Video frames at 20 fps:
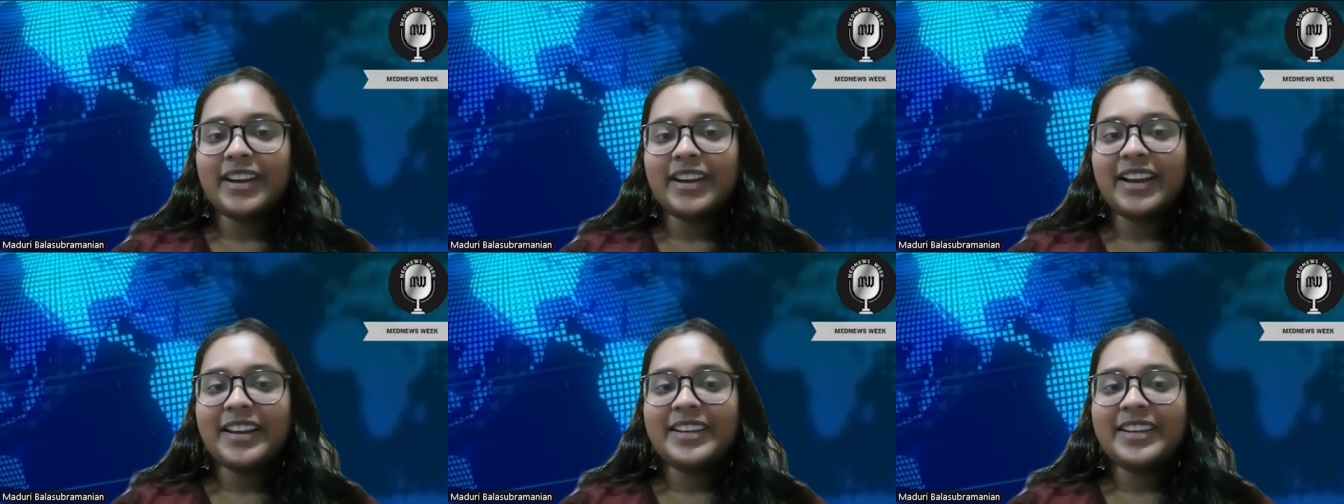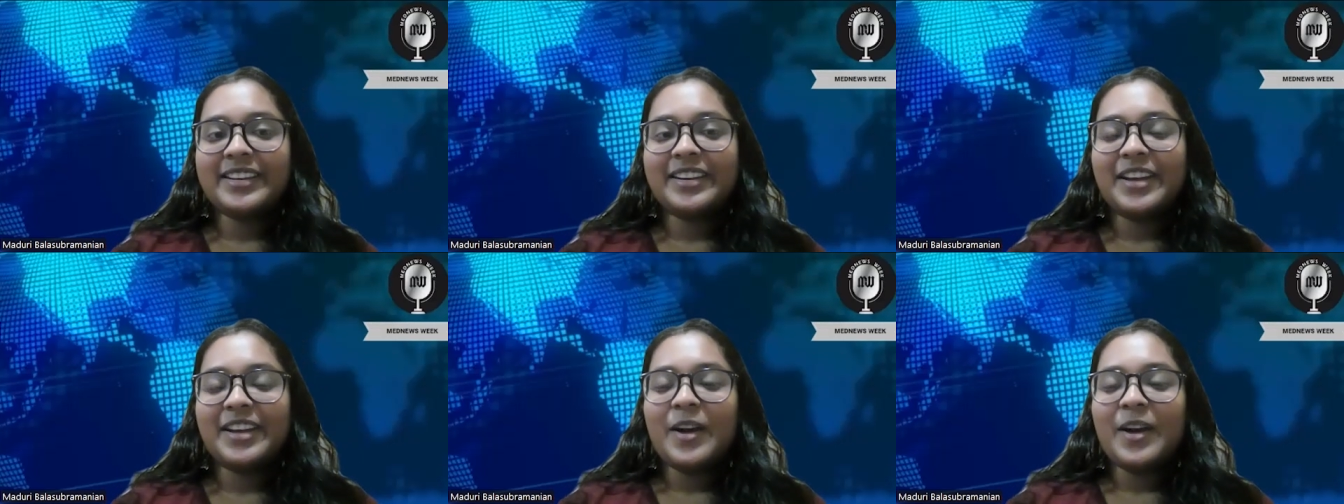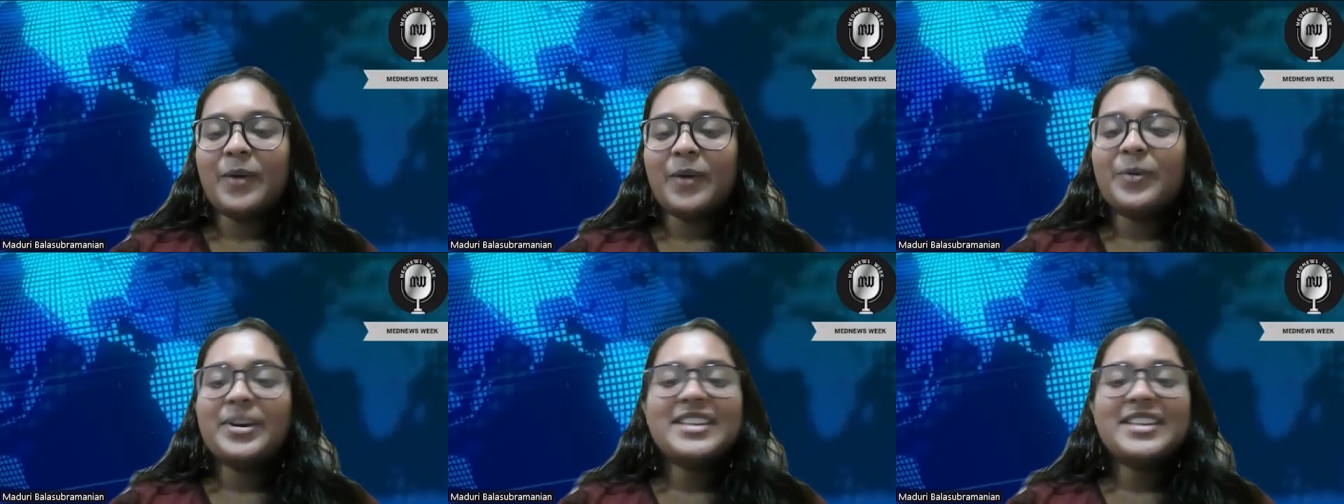and
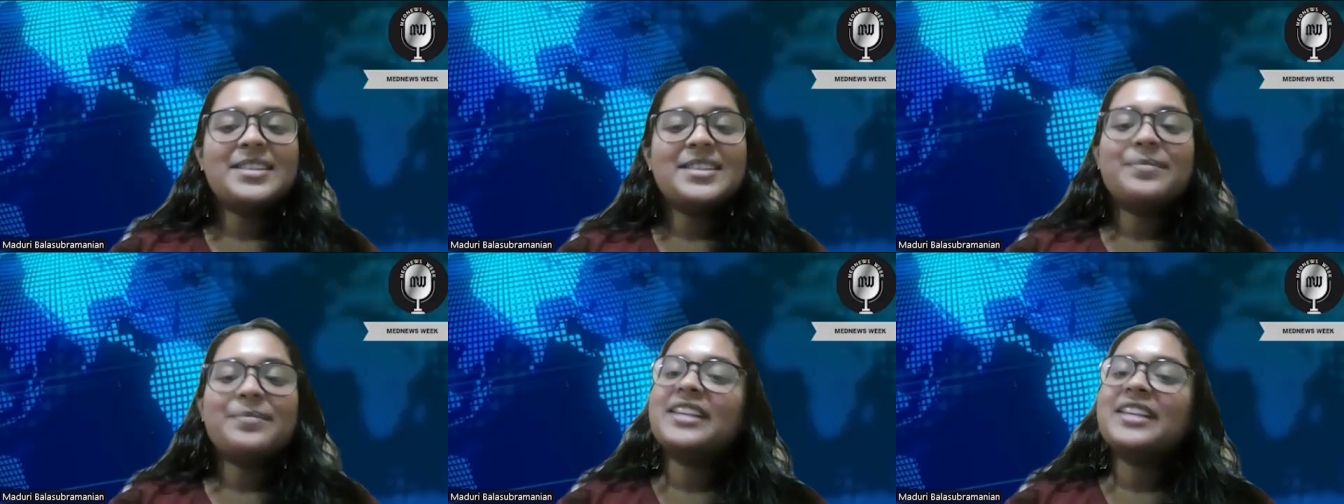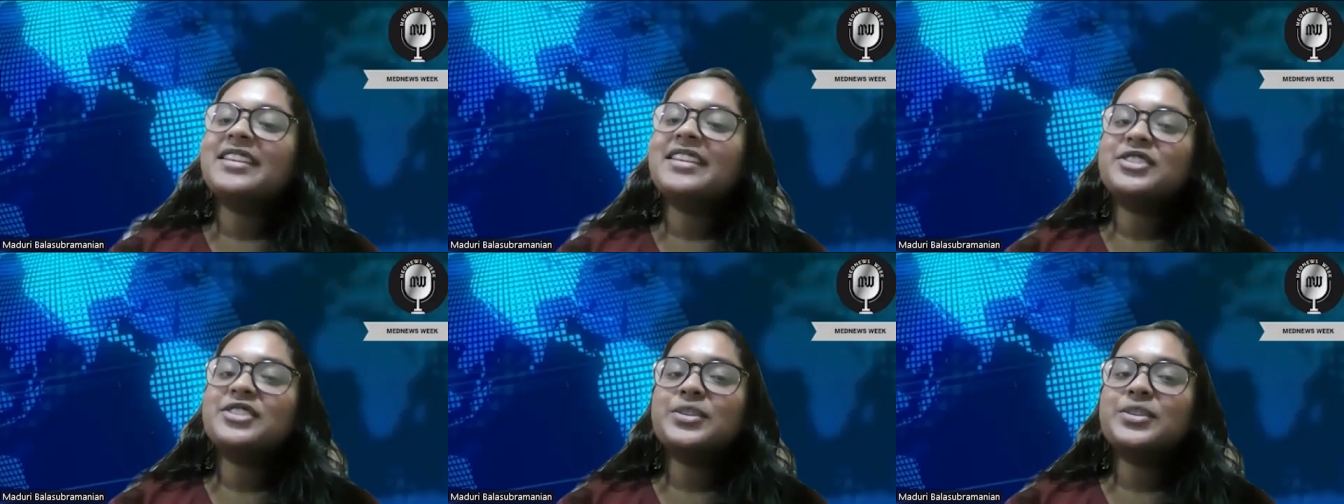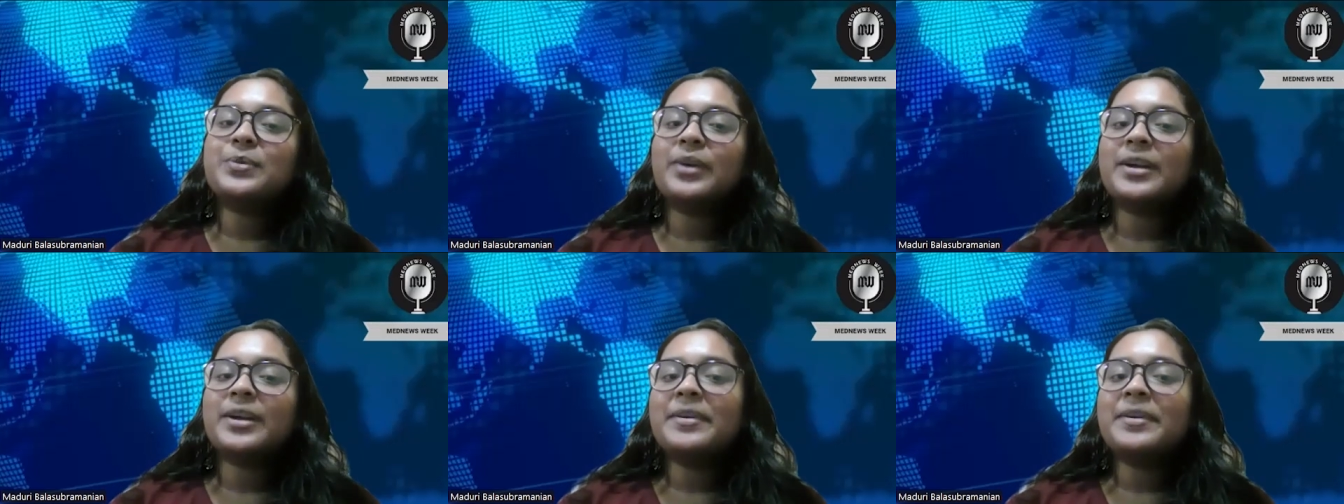what is something that you
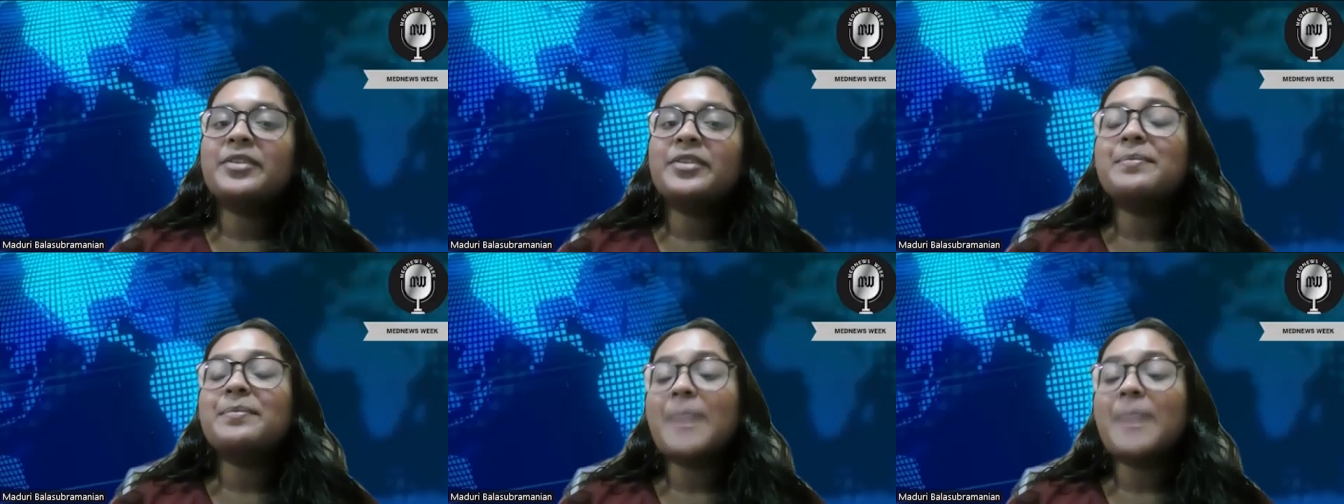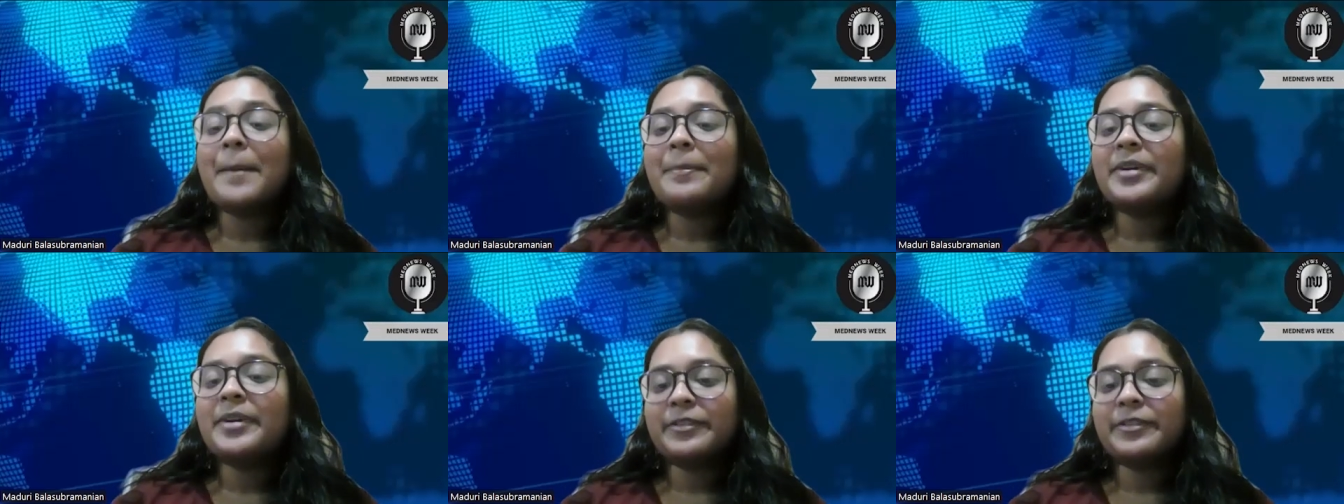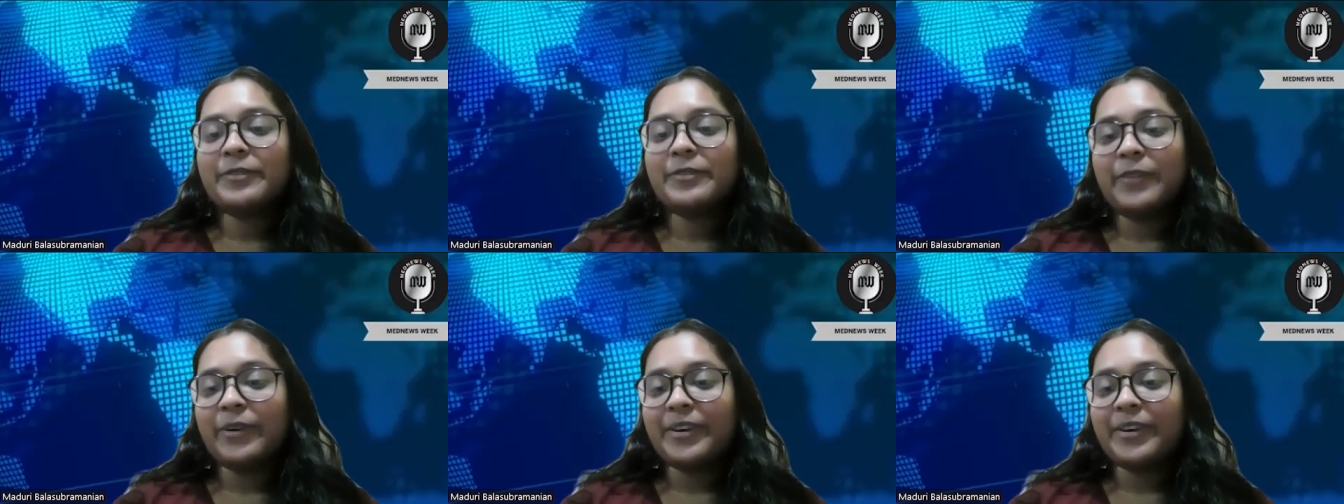want to be remembered
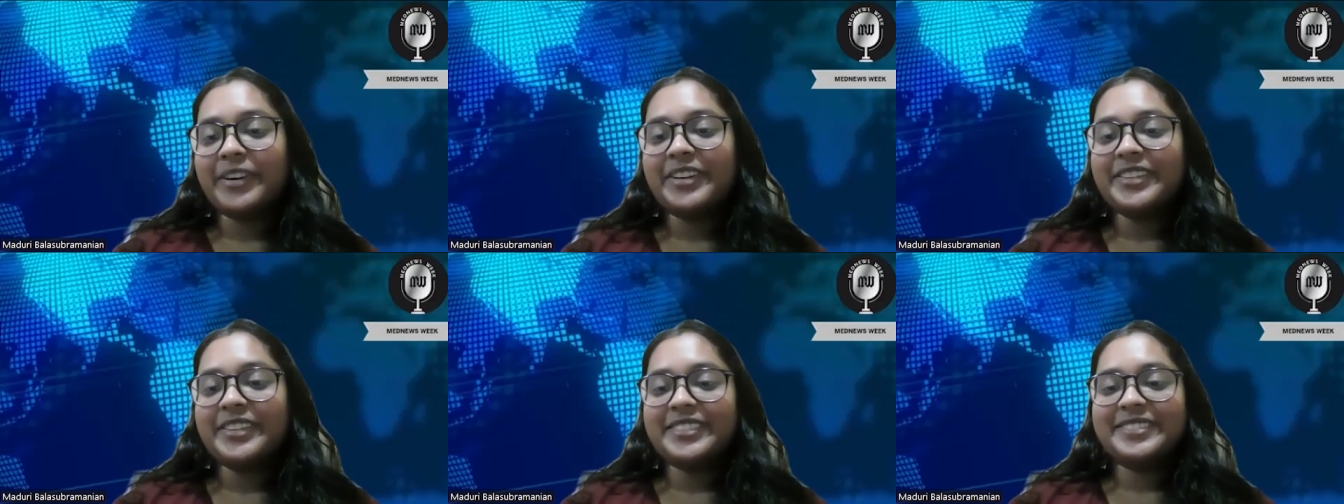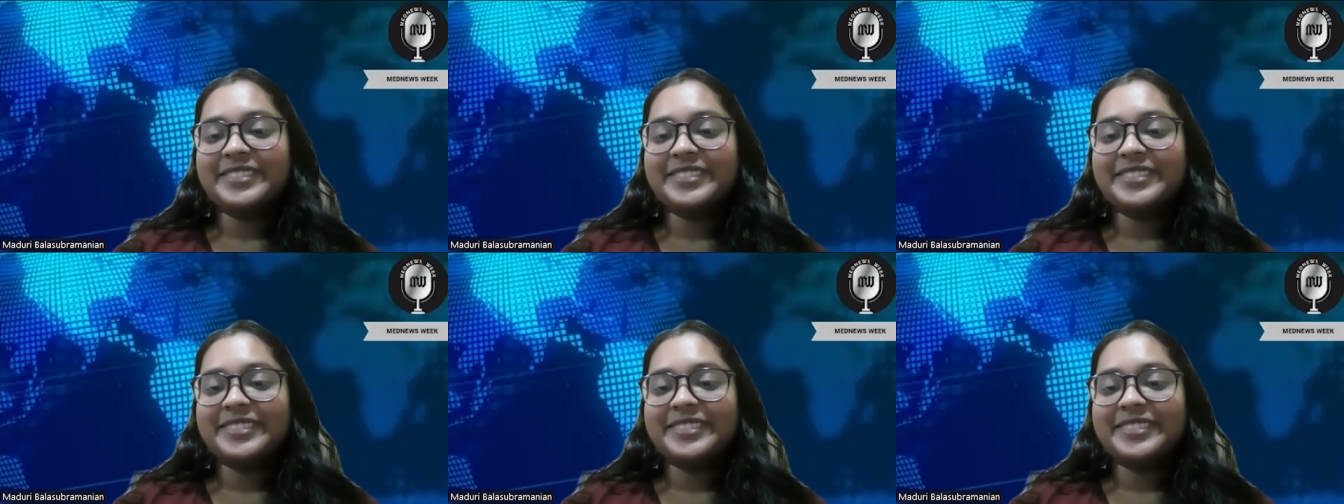for?